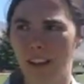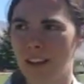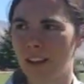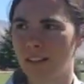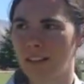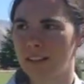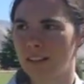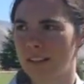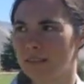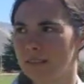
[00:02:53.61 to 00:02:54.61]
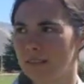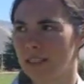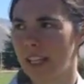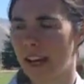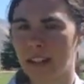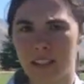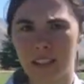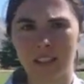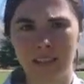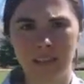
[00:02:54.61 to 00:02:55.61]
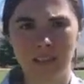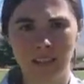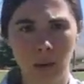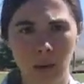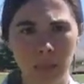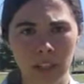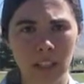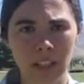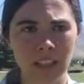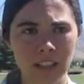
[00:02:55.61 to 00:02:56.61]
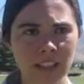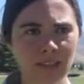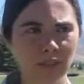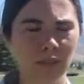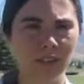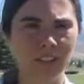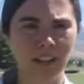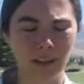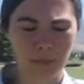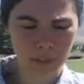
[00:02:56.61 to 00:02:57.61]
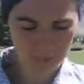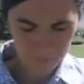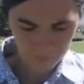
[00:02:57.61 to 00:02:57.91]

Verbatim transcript: And yeah, it gets complicated and difficult at times.